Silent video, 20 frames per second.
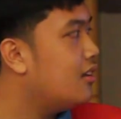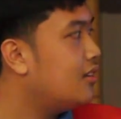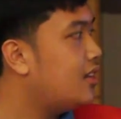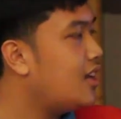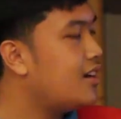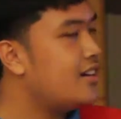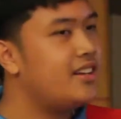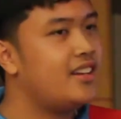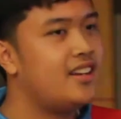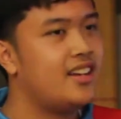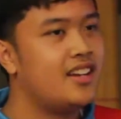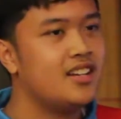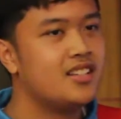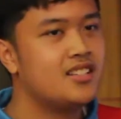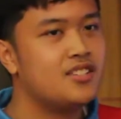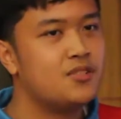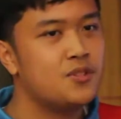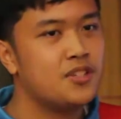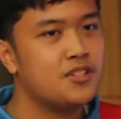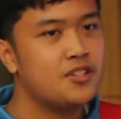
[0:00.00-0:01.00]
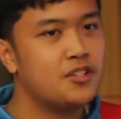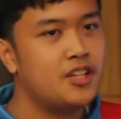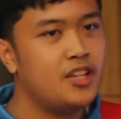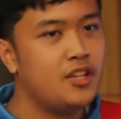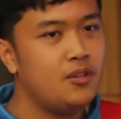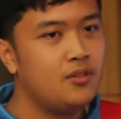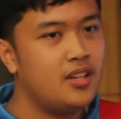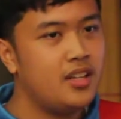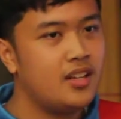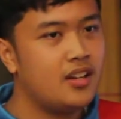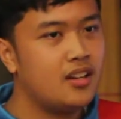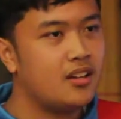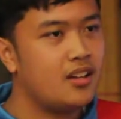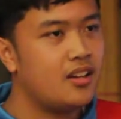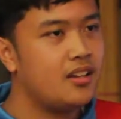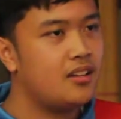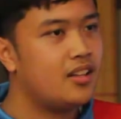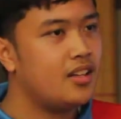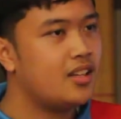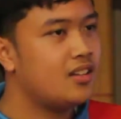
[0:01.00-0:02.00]
There he is, such a cutie,
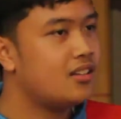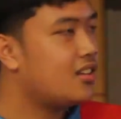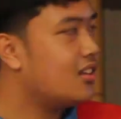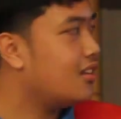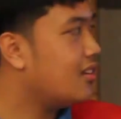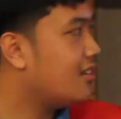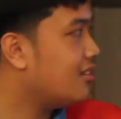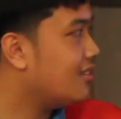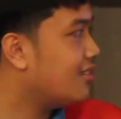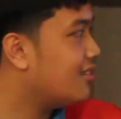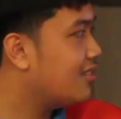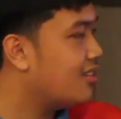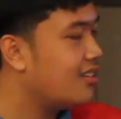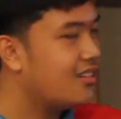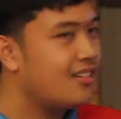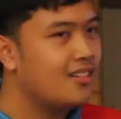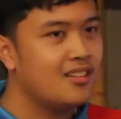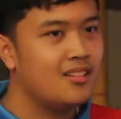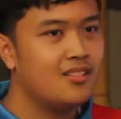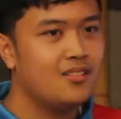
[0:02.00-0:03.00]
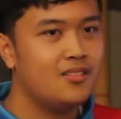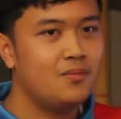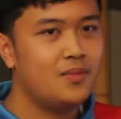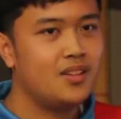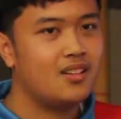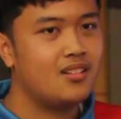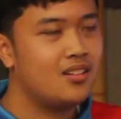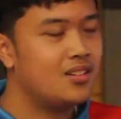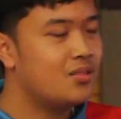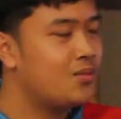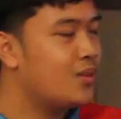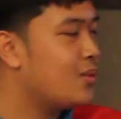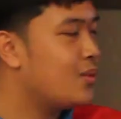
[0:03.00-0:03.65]
isn't it? Oh my God.